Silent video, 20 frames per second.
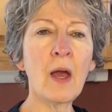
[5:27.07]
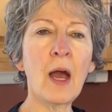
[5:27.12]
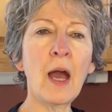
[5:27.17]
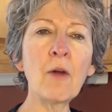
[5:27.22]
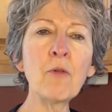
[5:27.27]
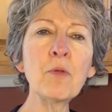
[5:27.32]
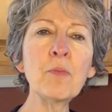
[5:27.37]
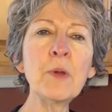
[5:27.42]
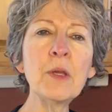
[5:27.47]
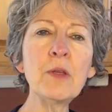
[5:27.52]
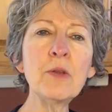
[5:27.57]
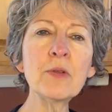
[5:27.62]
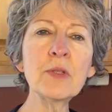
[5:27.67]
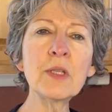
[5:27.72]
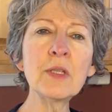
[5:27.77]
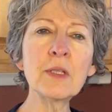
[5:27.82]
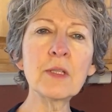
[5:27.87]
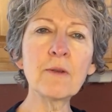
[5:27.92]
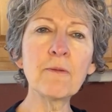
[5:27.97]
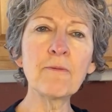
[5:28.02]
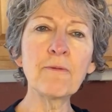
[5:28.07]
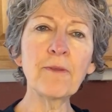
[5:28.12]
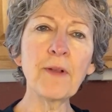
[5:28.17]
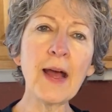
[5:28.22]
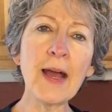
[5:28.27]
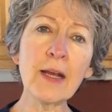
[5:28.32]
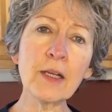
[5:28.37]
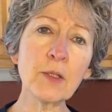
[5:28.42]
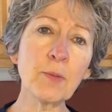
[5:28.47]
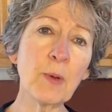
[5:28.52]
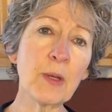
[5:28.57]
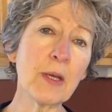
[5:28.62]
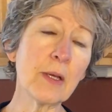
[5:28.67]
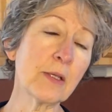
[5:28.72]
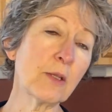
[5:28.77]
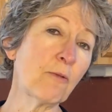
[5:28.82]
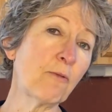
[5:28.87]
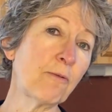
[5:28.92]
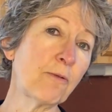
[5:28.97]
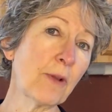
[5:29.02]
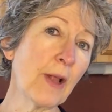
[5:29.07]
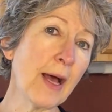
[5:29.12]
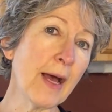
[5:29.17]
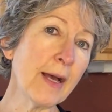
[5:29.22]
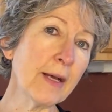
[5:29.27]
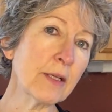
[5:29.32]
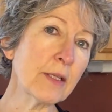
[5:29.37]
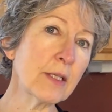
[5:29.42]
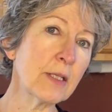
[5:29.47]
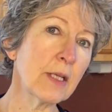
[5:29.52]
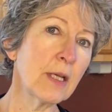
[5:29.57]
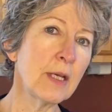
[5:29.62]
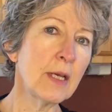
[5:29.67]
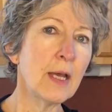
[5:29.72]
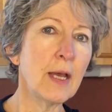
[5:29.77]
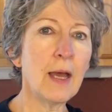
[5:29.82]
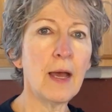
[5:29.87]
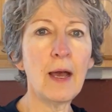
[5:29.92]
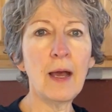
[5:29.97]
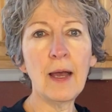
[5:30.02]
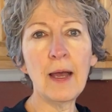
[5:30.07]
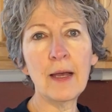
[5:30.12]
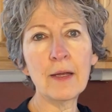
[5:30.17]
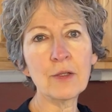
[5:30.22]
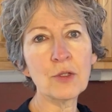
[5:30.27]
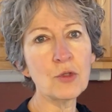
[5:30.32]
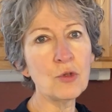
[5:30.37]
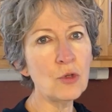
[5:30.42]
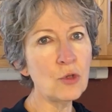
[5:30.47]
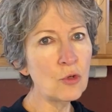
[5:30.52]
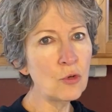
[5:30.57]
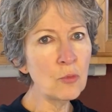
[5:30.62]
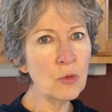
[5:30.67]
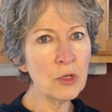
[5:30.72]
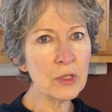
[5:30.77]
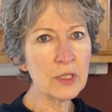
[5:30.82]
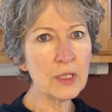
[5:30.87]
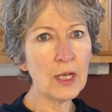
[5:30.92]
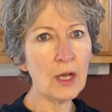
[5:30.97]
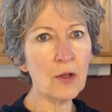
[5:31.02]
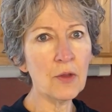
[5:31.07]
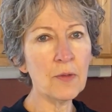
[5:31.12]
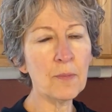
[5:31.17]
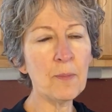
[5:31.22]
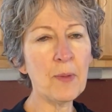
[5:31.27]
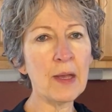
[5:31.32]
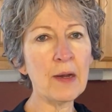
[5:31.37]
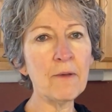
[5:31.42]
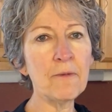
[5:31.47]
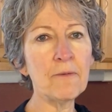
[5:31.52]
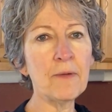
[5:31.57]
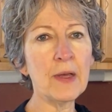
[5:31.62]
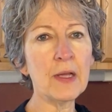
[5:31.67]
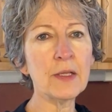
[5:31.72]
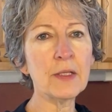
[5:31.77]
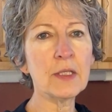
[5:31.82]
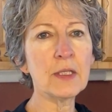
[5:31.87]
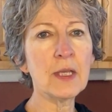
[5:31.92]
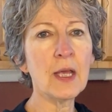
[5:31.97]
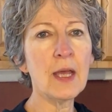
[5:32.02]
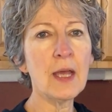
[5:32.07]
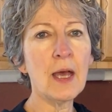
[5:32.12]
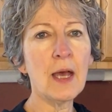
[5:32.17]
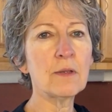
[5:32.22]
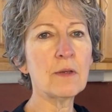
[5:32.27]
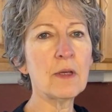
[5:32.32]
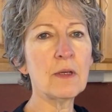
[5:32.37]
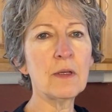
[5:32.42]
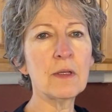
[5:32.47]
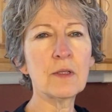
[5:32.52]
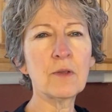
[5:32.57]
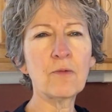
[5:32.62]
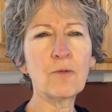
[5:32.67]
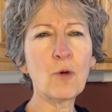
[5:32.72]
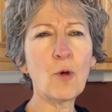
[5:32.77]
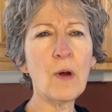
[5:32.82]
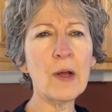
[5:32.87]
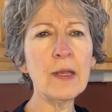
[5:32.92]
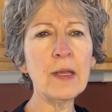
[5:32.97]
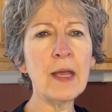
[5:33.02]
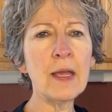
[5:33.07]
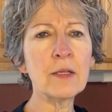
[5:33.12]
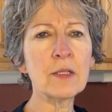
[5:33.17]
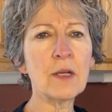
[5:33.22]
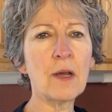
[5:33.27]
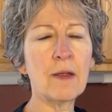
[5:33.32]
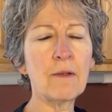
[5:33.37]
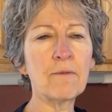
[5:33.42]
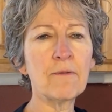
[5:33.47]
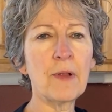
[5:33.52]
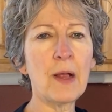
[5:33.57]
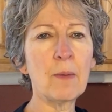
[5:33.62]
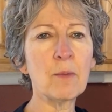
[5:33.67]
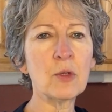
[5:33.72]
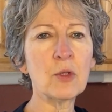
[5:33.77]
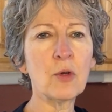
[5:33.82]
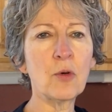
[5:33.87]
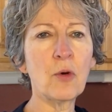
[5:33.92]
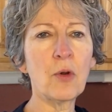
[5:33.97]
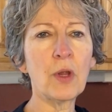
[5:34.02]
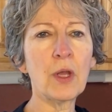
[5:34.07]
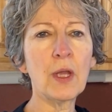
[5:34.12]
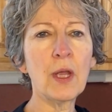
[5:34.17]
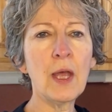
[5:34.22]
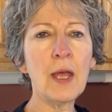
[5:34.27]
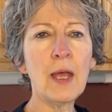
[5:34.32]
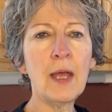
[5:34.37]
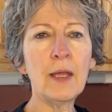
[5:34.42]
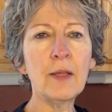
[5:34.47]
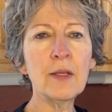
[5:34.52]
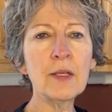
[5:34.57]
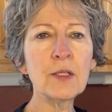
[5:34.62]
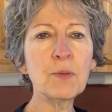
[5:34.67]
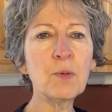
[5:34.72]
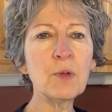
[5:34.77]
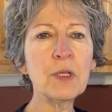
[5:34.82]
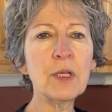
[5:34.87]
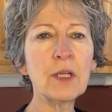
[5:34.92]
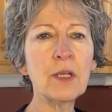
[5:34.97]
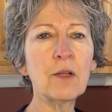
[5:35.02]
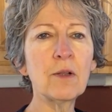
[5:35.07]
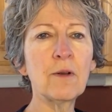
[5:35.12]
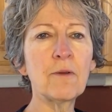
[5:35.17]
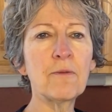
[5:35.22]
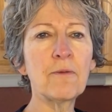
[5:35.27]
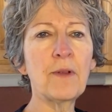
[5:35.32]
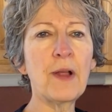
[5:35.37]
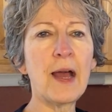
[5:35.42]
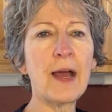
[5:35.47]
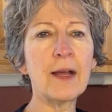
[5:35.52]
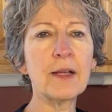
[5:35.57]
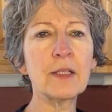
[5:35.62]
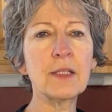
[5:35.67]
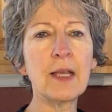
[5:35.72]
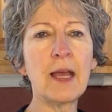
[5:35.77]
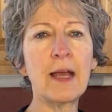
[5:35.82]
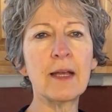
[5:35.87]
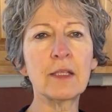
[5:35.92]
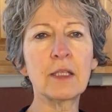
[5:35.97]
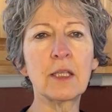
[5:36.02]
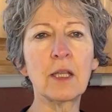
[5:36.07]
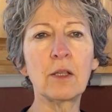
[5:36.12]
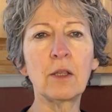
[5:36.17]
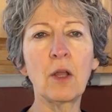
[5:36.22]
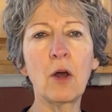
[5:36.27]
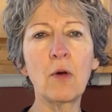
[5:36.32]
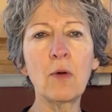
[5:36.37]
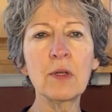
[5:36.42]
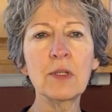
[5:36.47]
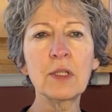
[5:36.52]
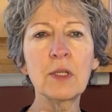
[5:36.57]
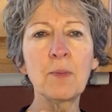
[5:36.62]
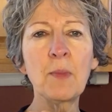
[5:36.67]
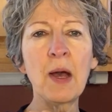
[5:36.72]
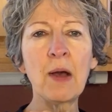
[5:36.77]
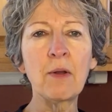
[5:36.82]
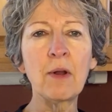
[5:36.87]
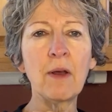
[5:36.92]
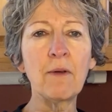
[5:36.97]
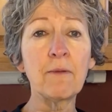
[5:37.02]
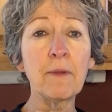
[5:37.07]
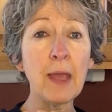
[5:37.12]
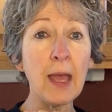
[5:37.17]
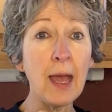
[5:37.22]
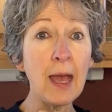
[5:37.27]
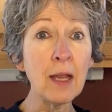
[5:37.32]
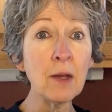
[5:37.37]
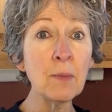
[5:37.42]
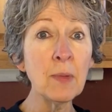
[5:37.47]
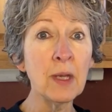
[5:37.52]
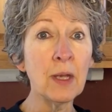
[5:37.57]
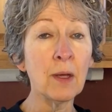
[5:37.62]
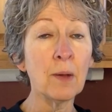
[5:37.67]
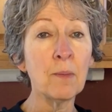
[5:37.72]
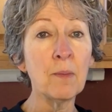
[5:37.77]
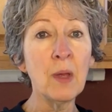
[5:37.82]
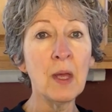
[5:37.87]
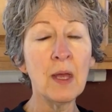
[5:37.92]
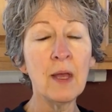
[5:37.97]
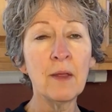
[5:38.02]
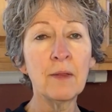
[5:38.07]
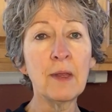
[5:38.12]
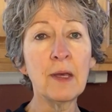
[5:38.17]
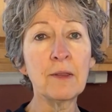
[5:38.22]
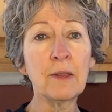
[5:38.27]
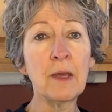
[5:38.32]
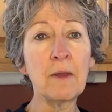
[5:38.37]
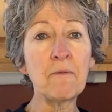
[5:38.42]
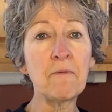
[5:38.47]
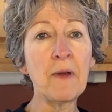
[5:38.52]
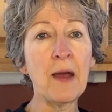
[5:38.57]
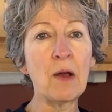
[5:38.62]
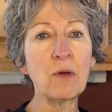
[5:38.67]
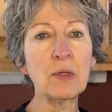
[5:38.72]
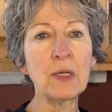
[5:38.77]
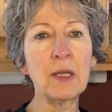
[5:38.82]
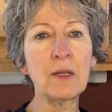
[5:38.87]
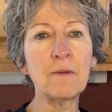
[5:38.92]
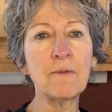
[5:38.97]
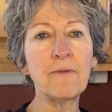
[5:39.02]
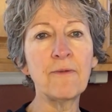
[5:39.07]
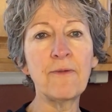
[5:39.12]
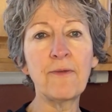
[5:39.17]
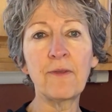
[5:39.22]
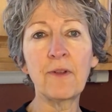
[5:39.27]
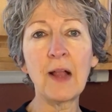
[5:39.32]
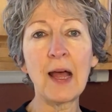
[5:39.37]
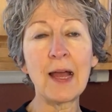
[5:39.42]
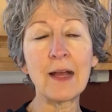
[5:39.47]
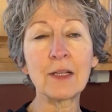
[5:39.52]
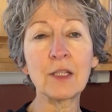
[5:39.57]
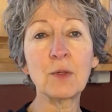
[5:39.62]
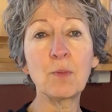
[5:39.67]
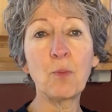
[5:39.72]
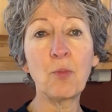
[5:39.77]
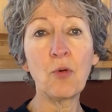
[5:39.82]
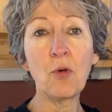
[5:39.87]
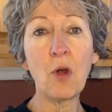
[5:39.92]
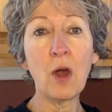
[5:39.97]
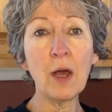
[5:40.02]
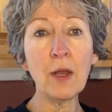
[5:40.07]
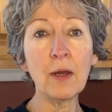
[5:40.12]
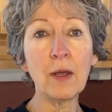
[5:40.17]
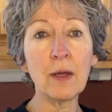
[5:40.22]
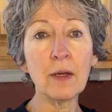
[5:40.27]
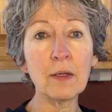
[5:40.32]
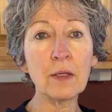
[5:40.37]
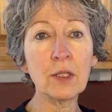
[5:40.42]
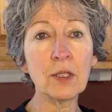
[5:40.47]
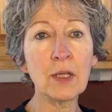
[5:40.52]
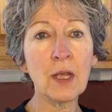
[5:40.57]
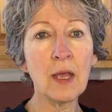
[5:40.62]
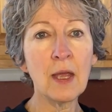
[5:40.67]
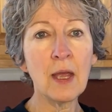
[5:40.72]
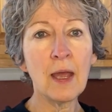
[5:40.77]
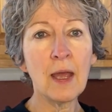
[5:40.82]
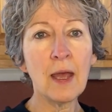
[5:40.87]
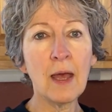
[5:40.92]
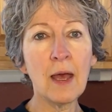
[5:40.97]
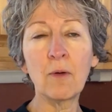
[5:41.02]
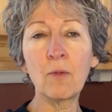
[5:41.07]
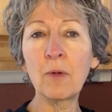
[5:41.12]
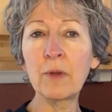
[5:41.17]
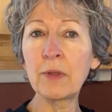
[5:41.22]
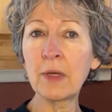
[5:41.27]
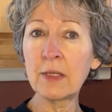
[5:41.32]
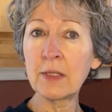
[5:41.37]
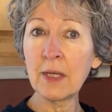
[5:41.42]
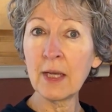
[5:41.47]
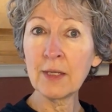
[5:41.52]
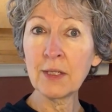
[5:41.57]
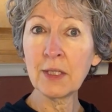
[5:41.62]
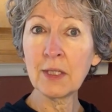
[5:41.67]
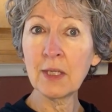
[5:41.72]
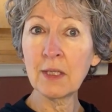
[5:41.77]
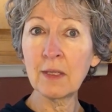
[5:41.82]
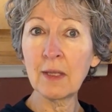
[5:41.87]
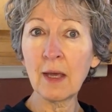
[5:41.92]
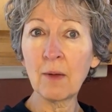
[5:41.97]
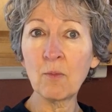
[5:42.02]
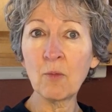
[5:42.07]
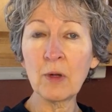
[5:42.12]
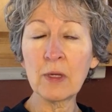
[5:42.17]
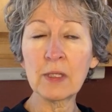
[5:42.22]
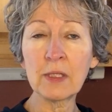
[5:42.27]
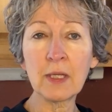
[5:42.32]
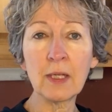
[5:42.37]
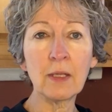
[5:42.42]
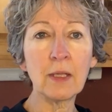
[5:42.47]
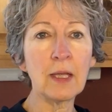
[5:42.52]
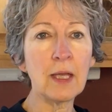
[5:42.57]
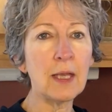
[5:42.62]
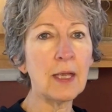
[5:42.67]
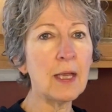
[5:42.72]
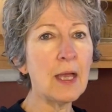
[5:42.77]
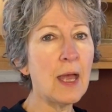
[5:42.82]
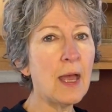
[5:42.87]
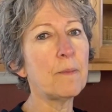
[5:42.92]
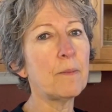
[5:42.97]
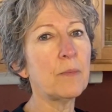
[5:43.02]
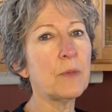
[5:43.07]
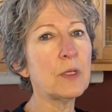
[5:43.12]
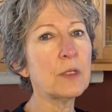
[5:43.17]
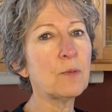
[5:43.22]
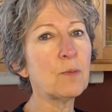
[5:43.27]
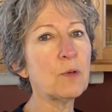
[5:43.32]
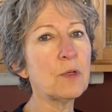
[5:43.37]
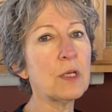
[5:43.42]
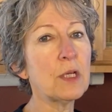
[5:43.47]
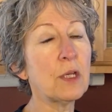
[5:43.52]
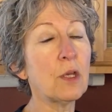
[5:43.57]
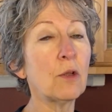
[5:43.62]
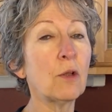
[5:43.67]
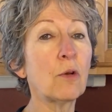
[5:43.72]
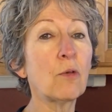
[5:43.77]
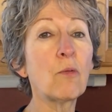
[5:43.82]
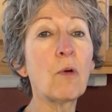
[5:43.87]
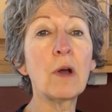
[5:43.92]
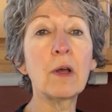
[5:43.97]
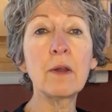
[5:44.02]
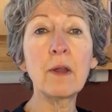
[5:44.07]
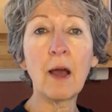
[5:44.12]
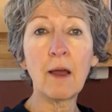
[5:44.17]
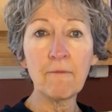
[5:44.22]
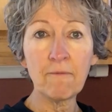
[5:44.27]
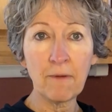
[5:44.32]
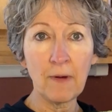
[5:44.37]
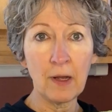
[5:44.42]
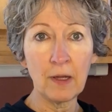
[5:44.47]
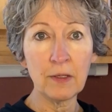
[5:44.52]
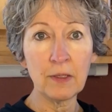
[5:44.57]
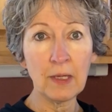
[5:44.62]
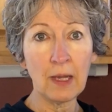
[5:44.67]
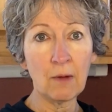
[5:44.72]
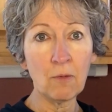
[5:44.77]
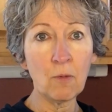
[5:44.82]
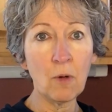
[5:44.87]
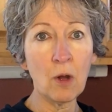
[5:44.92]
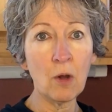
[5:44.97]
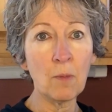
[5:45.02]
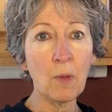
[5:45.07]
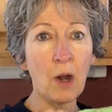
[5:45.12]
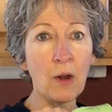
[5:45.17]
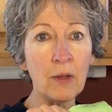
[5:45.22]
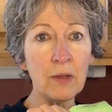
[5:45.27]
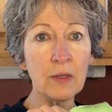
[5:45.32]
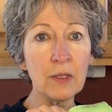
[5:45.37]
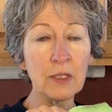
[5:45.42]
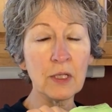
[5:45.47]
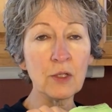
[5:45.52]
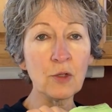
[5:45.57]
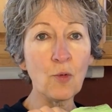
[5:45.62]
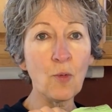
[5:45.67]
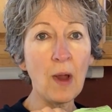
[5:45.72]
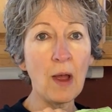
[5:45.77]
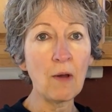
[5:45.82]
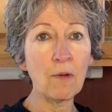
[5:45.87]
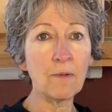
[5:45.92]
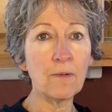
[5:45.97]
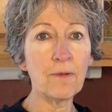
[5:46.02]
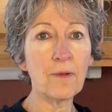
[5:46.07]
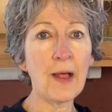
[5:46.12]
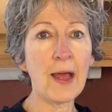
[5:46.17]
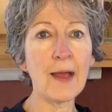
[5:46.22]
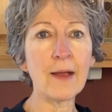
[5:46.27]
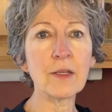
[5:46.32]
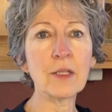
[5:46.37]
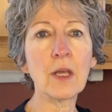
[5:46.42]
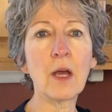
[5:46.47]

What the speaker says: I will be using some flax because flax has numerous health benefits. It's quite anti-inflammatory. This particular flax has the lowest amount of cadmium that they found in flax products when they tested them recently. This particular one I find at Walmart, and this is ground flax.